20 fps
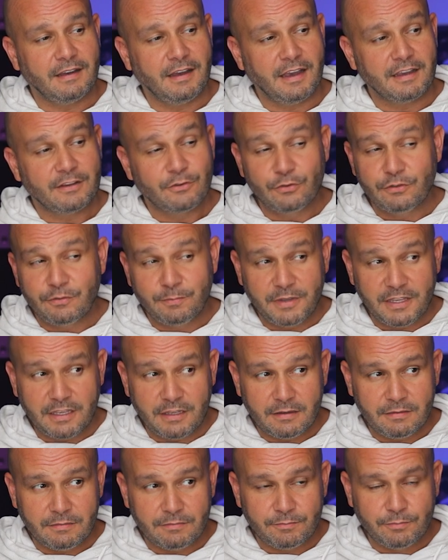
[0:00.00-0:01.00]
I could
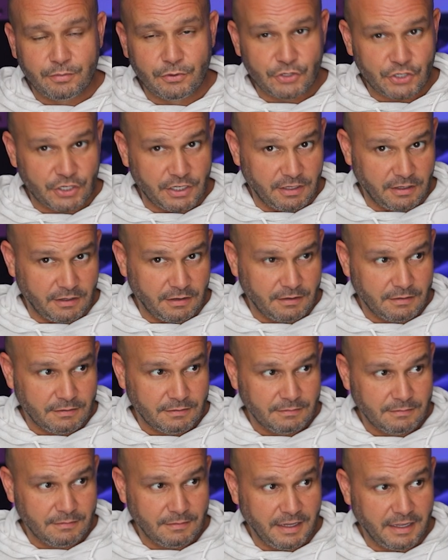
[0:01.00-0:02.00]
be pushing,
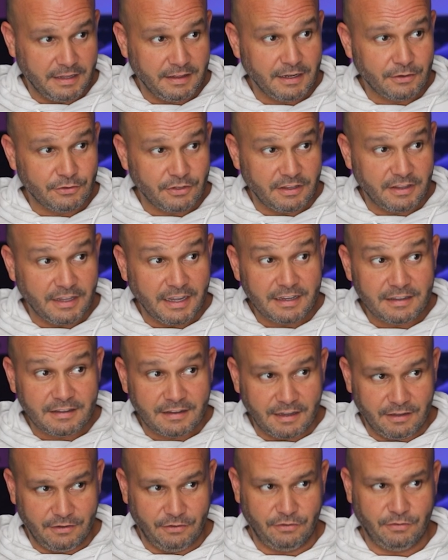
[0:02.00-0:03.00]
and now the knight
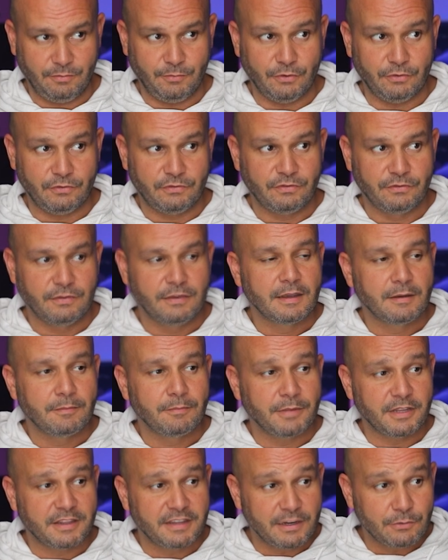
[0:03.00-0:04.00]
cannot move.
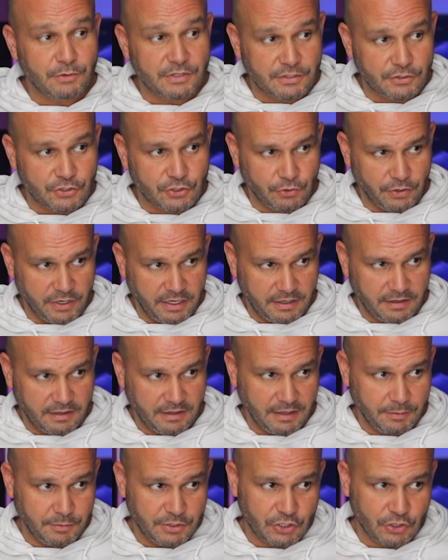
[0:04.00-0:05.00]
But there is a trick.
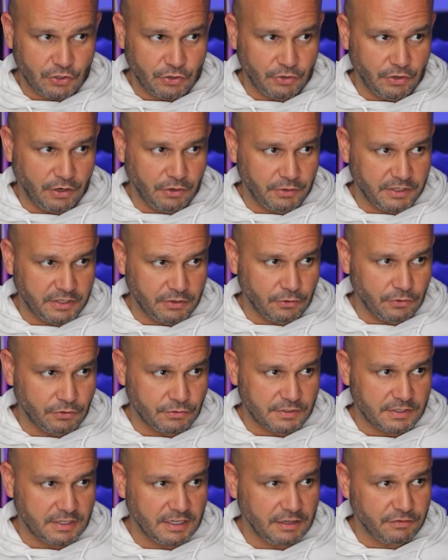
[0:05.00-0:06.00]
Let me show you how it
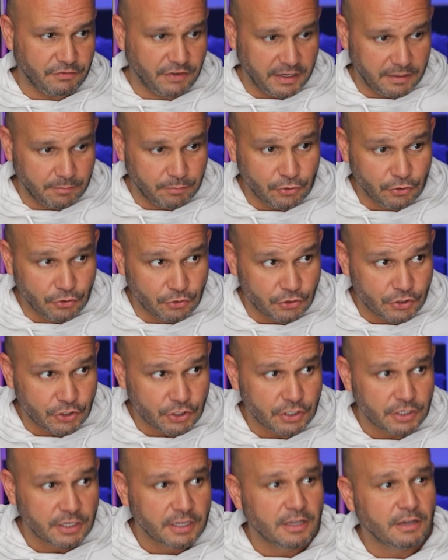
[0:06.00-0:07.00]
goes. If I
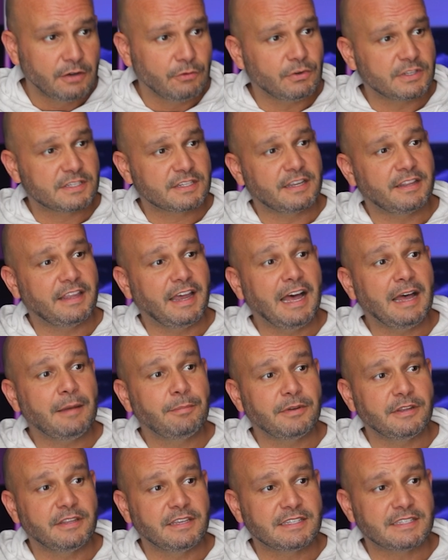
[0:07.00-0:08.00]
push, what's going to
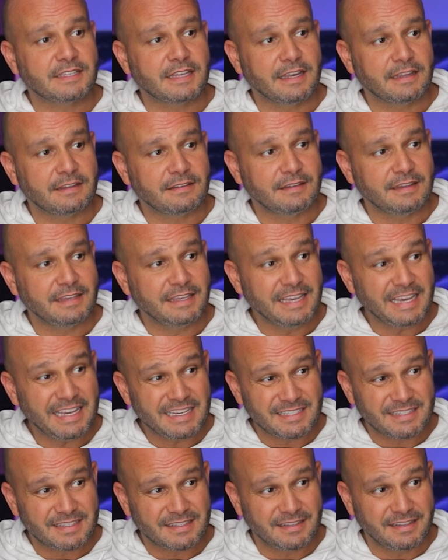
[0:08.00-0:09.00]
happen is that,
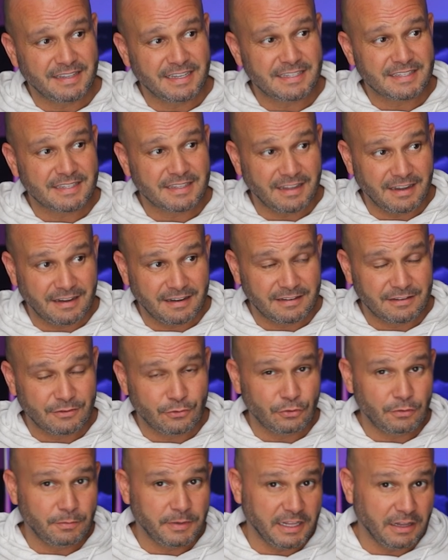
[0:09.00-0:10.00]
yes, this knight
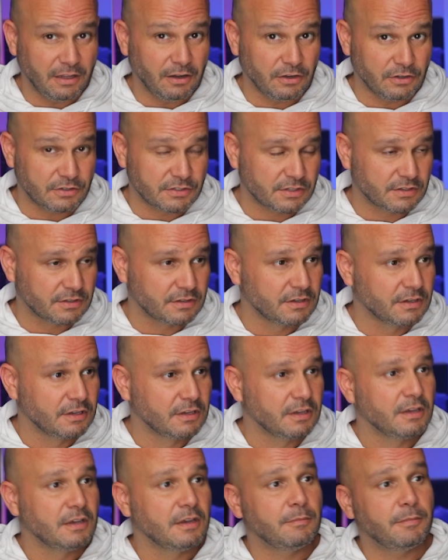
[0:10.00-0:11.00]
could be lost,
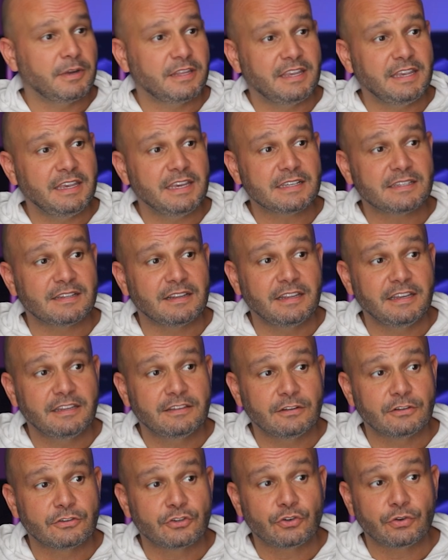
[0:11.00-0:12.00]
but he has a
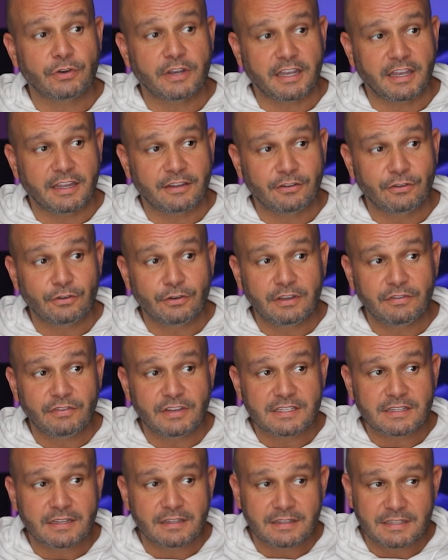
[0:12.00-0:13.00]
little trick. I don't know if
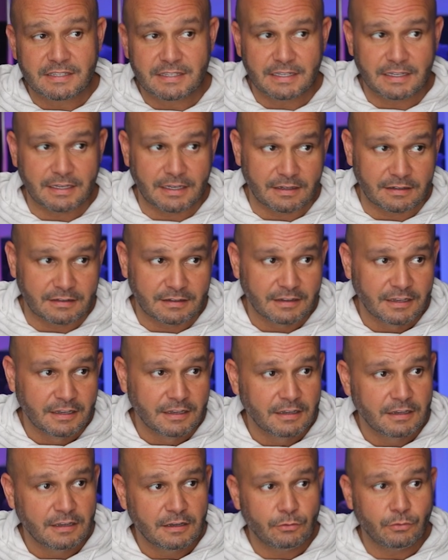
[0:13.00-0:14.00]
he's going to see it,
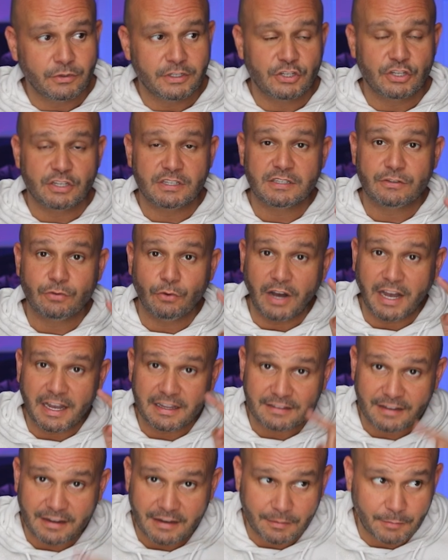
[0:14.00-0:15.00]
which is to
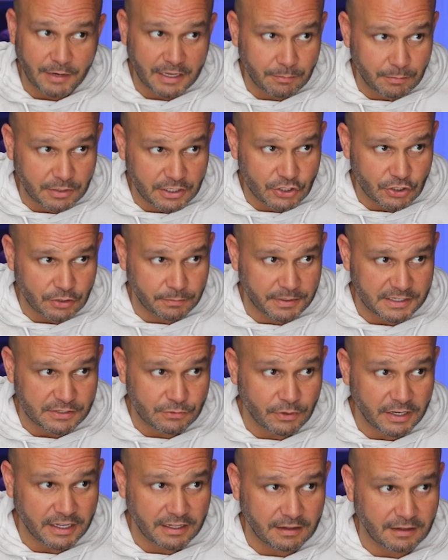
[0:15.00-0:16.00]
attack my bishop as
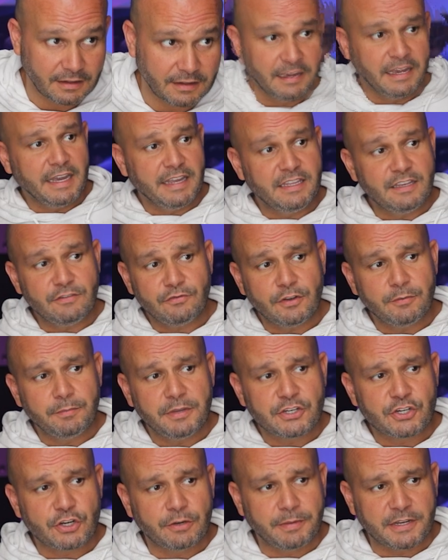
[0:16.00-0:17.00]
well. And if the
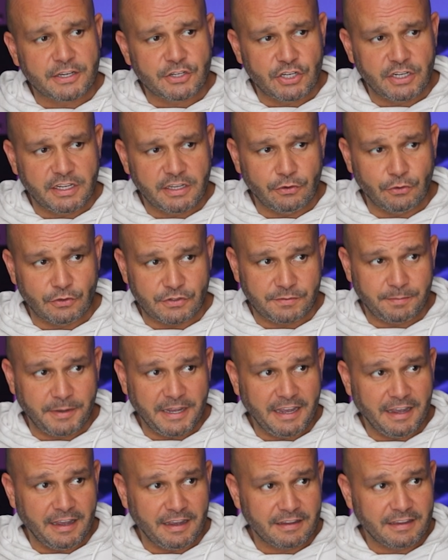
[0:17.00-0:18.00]
bishop actually goes
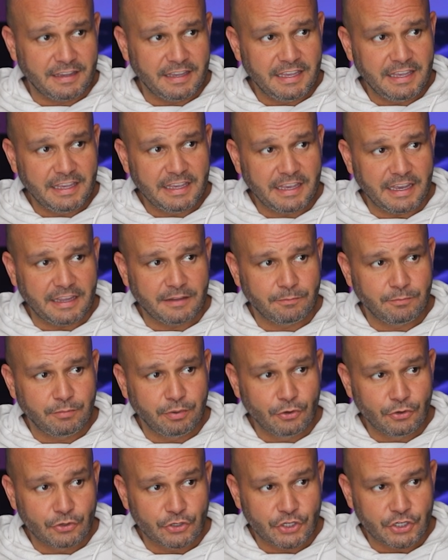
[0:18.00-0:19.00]
back, he can
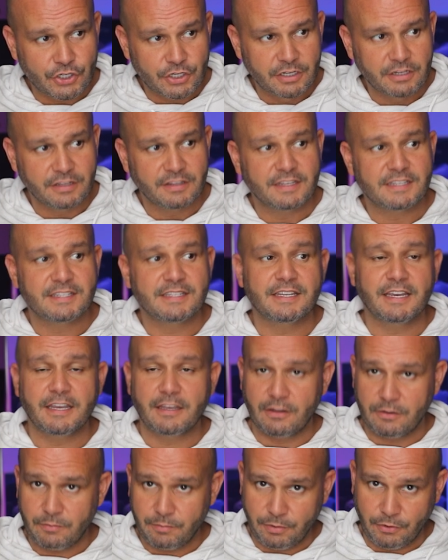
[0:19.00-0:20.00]
push the
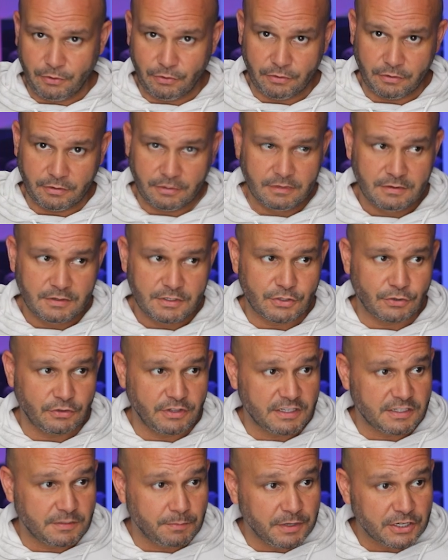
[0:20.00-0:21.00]
second pawn. So
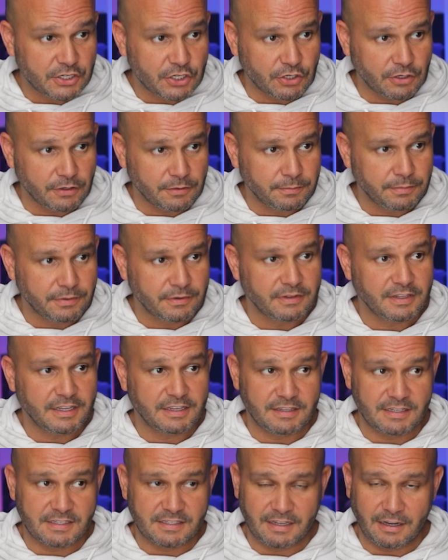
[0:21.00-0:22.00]
this bishop
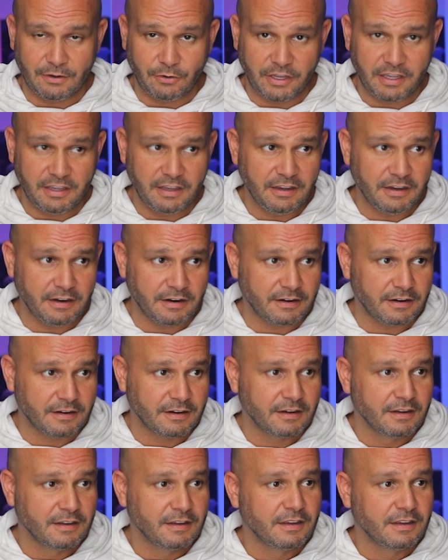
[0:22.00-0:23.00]
that is now here,
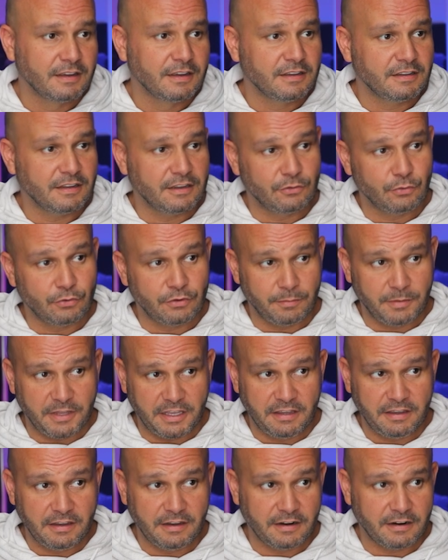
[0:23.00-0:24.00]
that would be
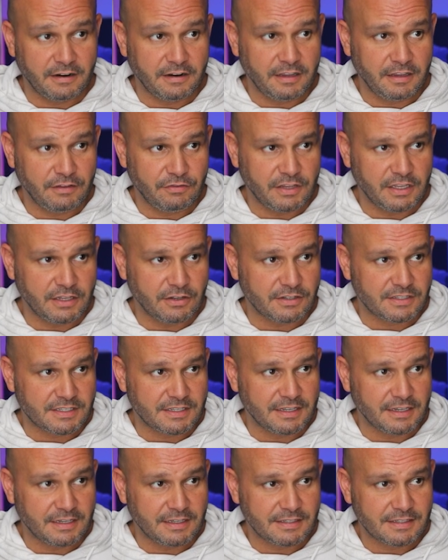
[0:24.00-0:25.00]
here if he does
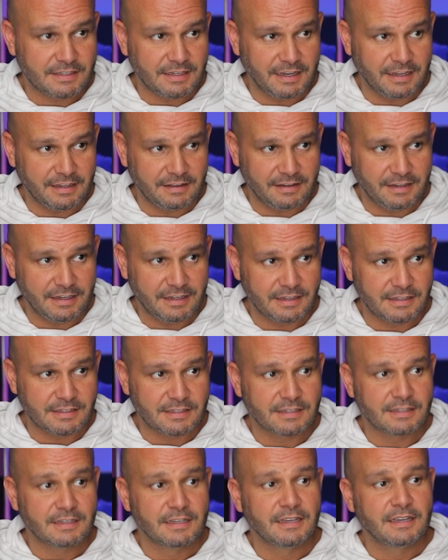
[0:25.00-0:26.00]
this and
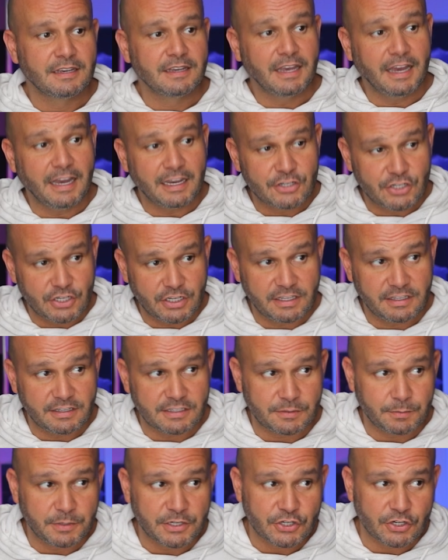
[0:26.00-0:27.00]
this, actually this
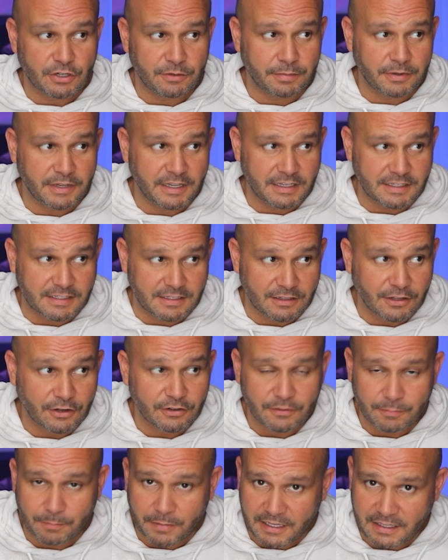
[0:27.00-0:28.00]
bishop is
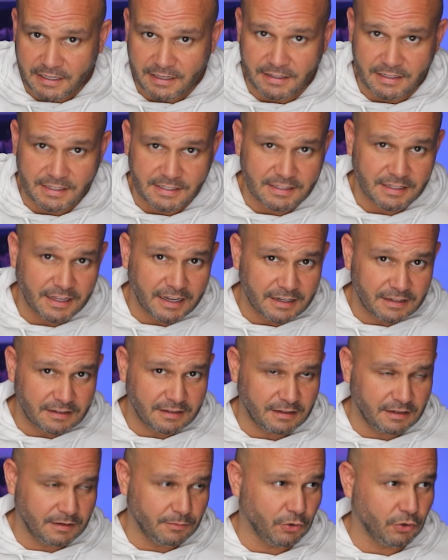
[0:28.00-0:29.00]
not pinning this knight
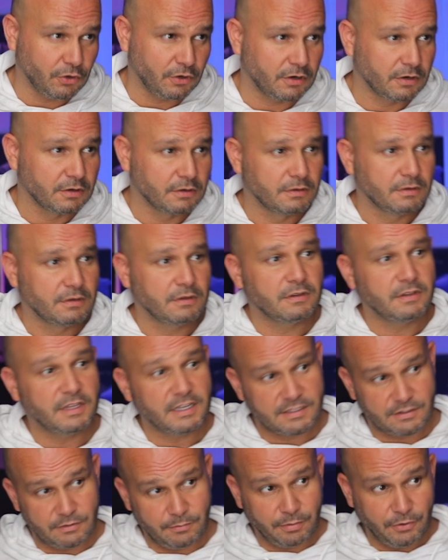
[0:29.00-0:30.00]
anymore.
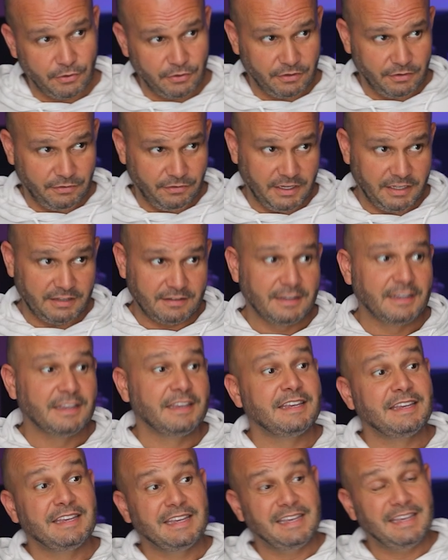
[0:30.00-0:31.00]
That's the point of it.
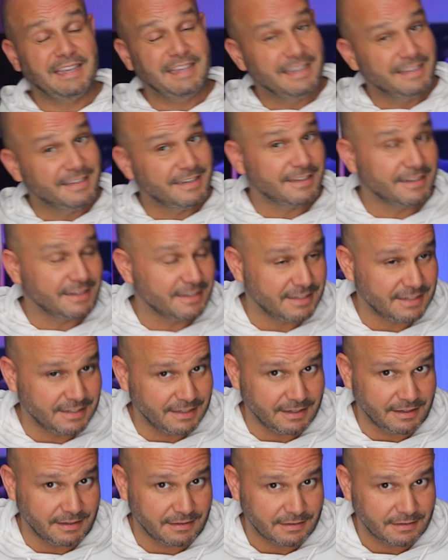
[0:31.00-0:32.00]
He didn't see
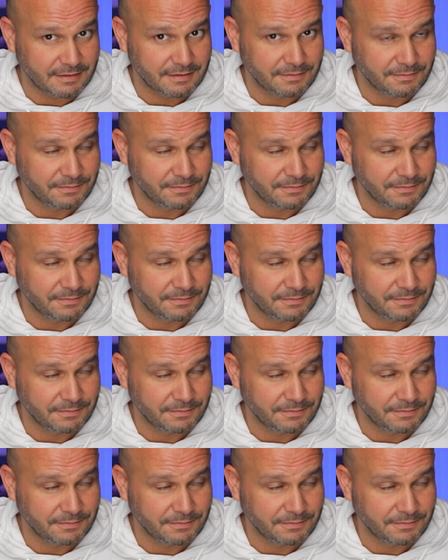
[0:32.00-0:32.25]
it.